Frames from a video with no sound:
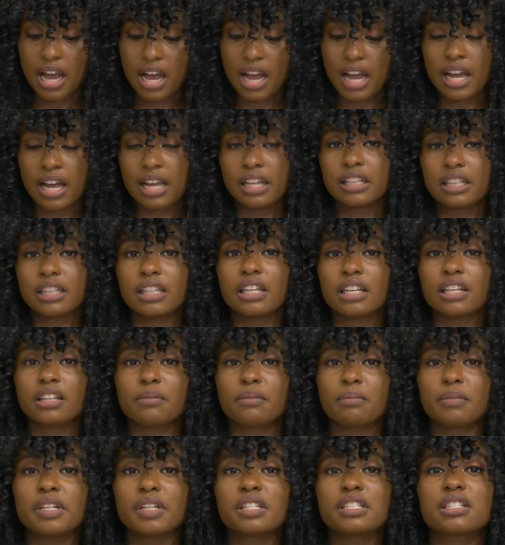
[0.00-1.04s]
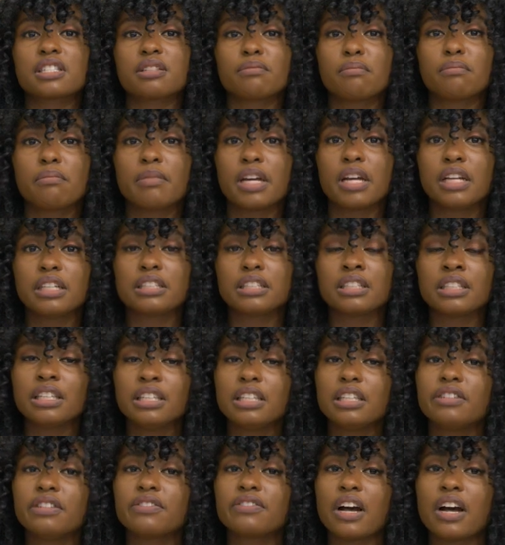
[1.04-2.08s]
I think the person meant
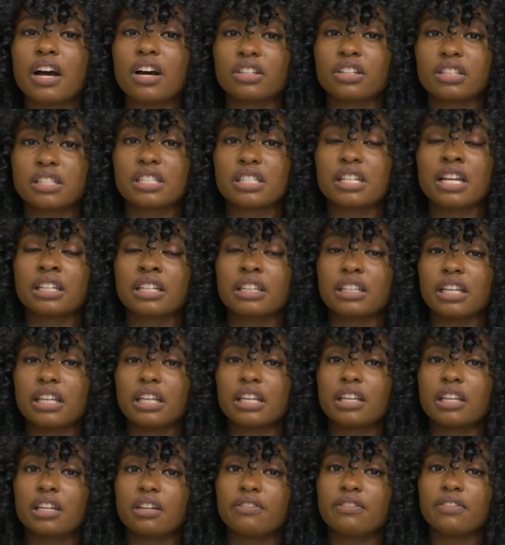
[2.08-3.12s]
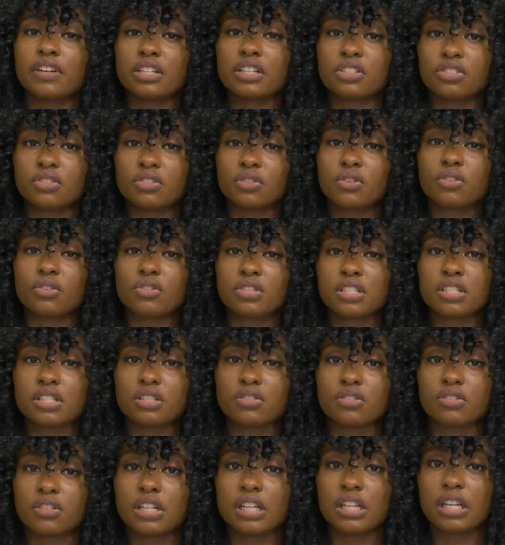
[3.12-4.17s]
if I'd start taking fashion courses
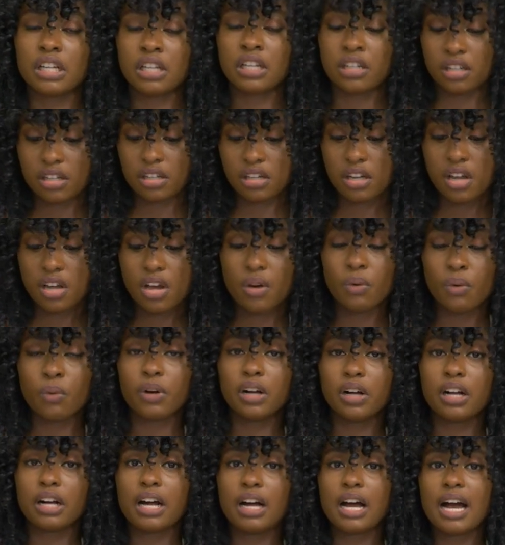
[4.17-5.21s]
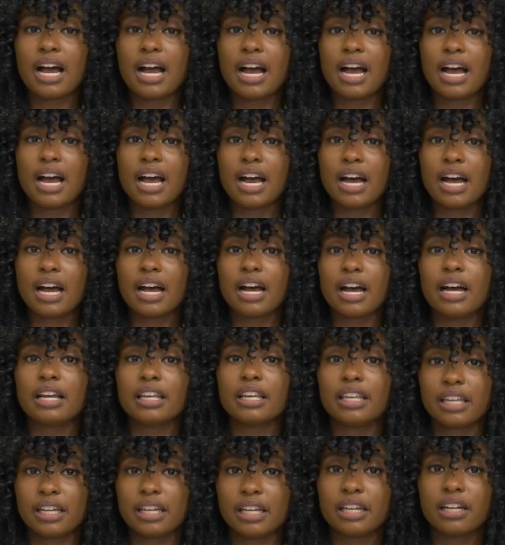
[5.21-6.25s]
online. Well,
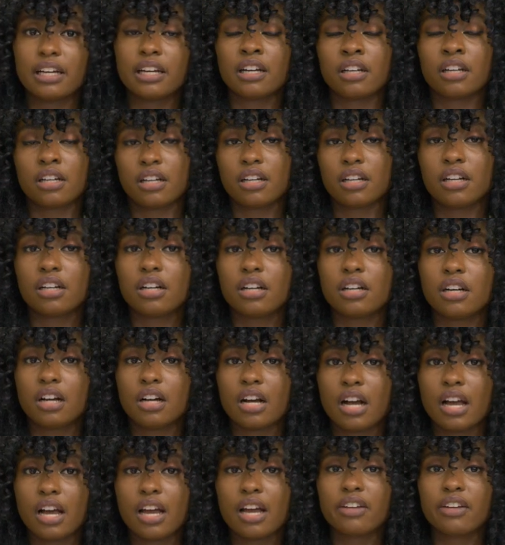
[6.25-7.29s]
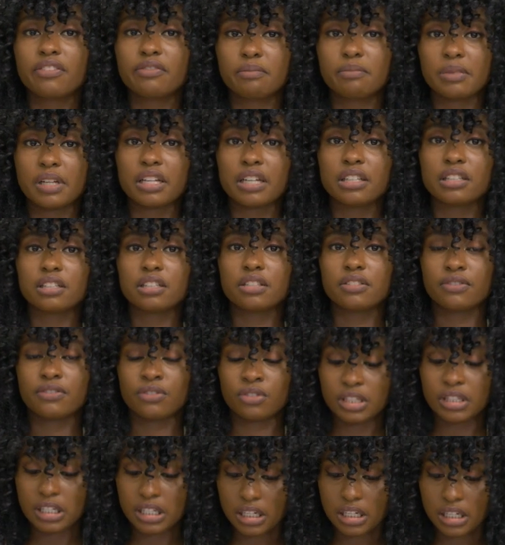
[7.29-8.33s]
yeah, I have plans for
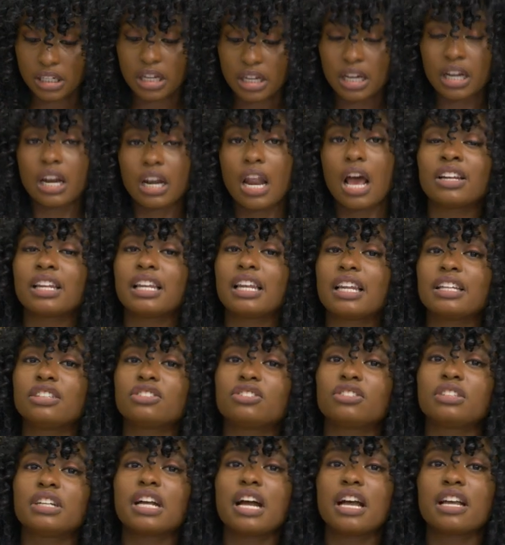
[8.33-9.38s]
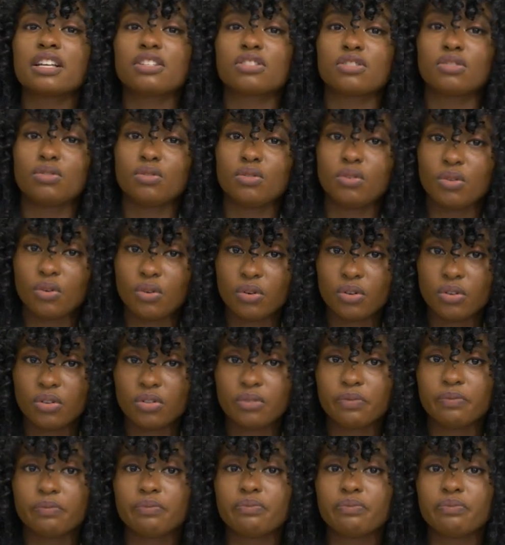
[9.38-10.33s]
that and I'll let you guys know